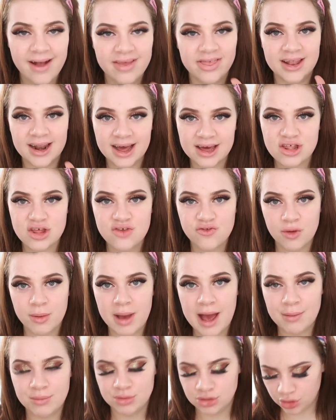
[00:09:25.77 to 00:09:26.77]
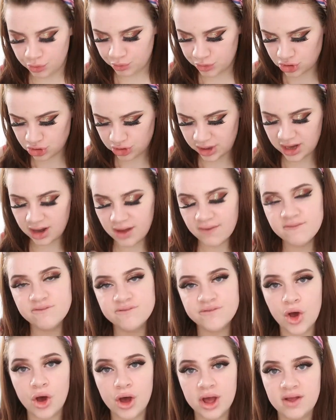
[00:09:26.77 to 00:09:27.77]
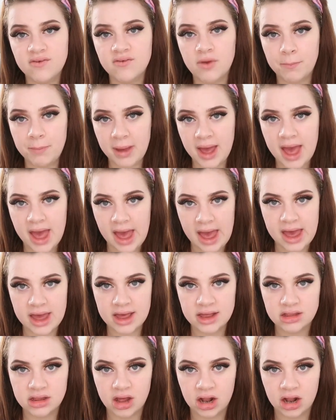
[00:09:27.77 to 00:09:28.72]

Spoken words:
the lashes from Amazon, which you get like 5 pairs,